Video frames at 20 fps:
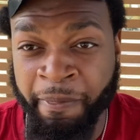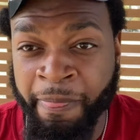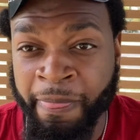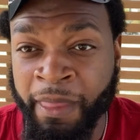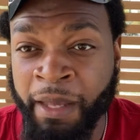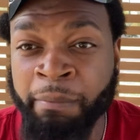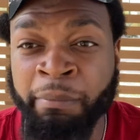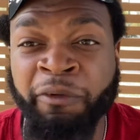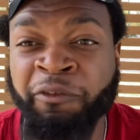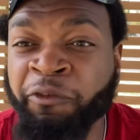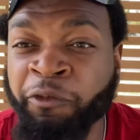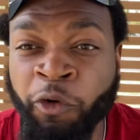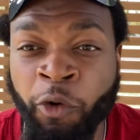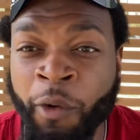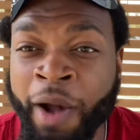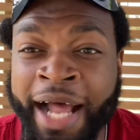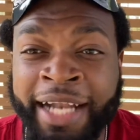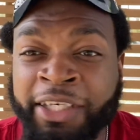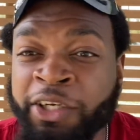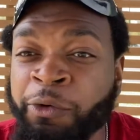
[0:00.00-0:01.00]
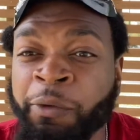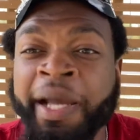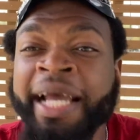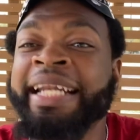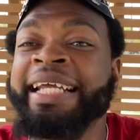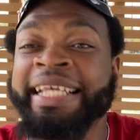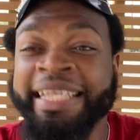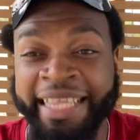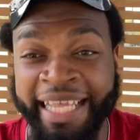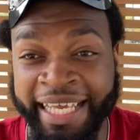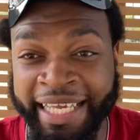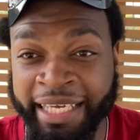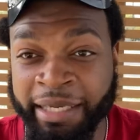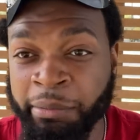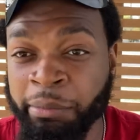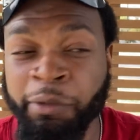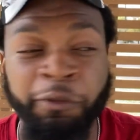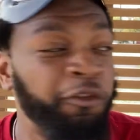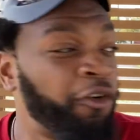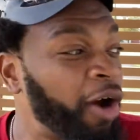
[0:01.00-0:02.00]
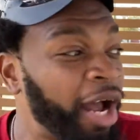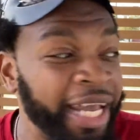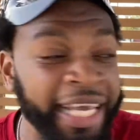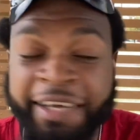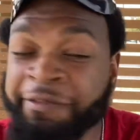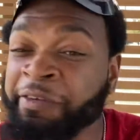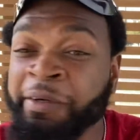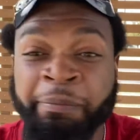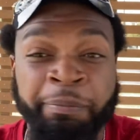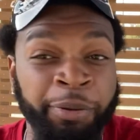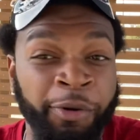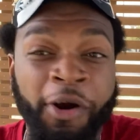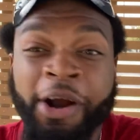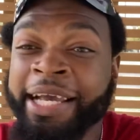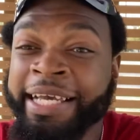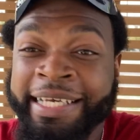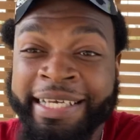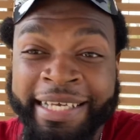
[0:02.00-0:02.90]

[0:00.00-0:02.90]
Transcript: before I do anything, before I even pray,